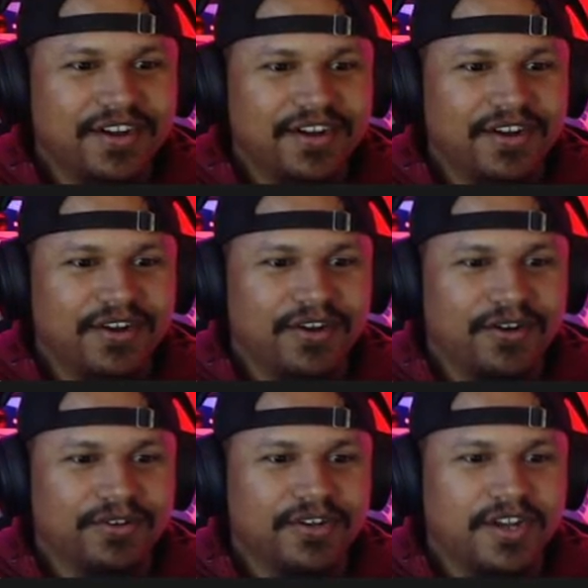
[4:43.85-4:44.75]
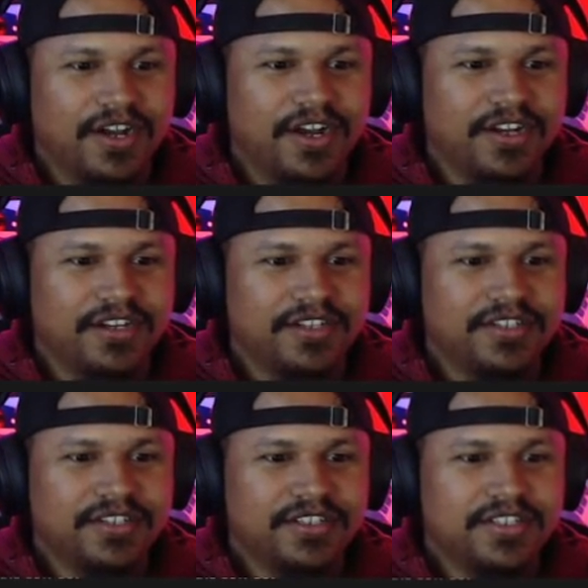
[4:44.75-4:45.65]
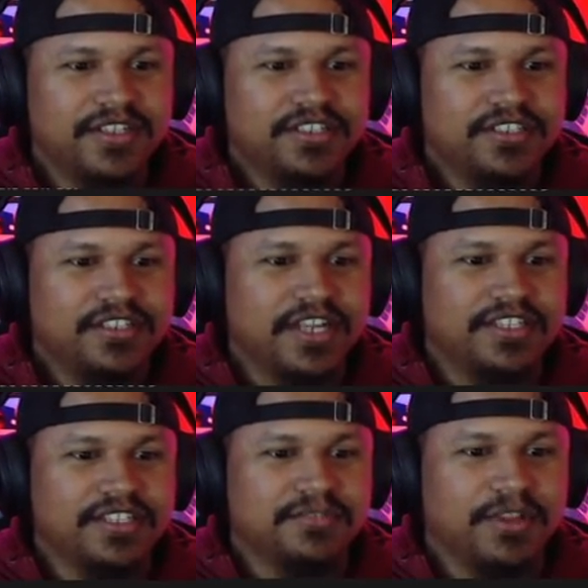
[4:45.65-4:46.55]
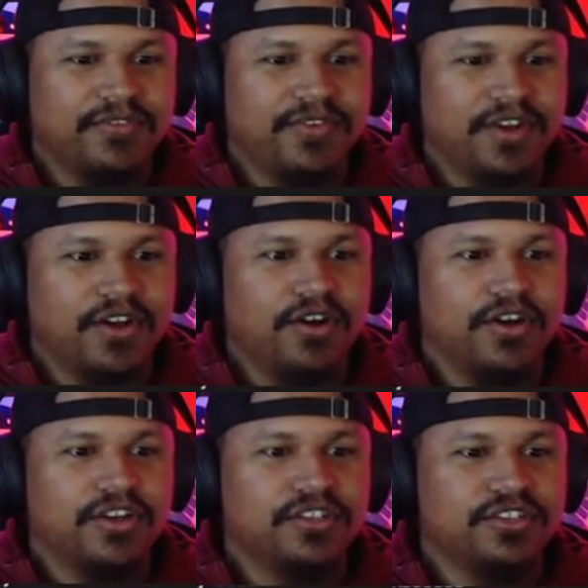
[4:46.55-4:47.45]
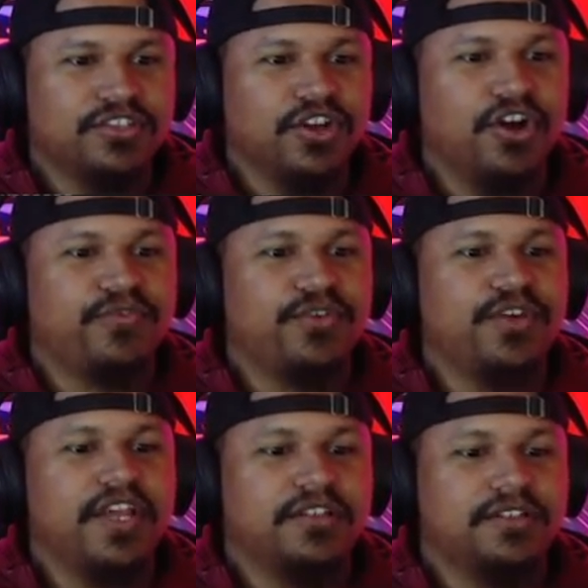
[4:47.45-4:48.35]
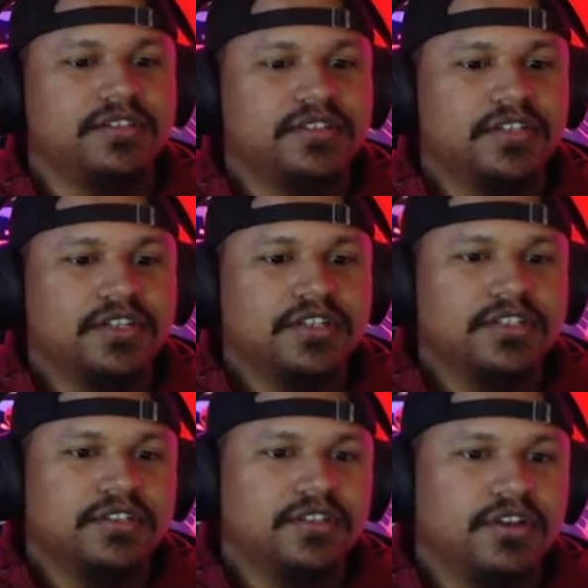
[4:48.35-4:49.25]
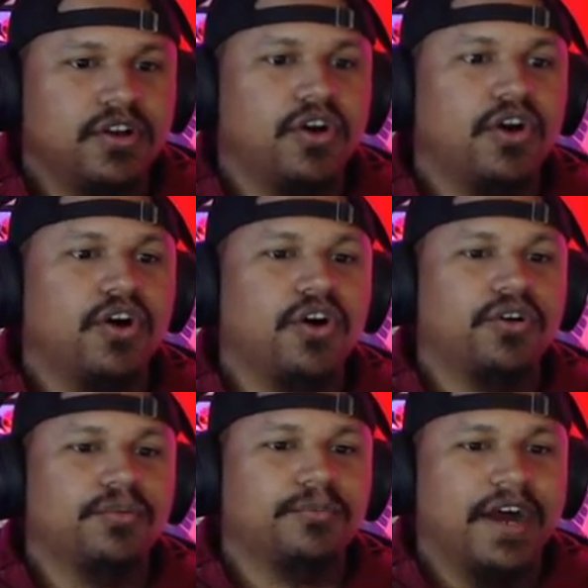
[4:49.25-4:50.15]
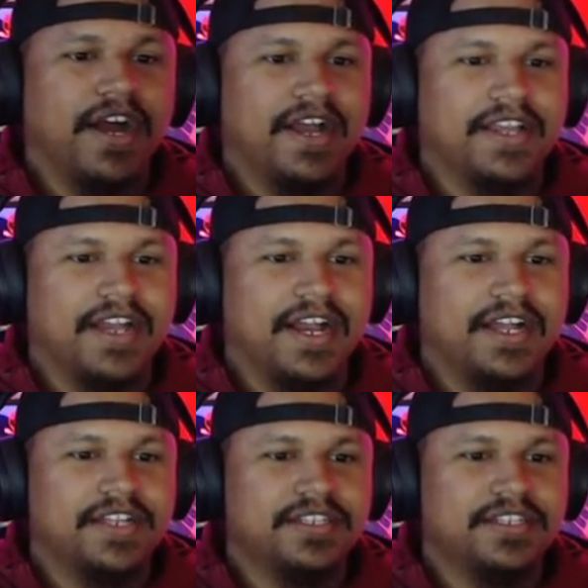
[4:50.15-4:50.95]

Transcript: Oh, uh-huh. Get this motherfucker. Oh, yo, if you get... Oh my god.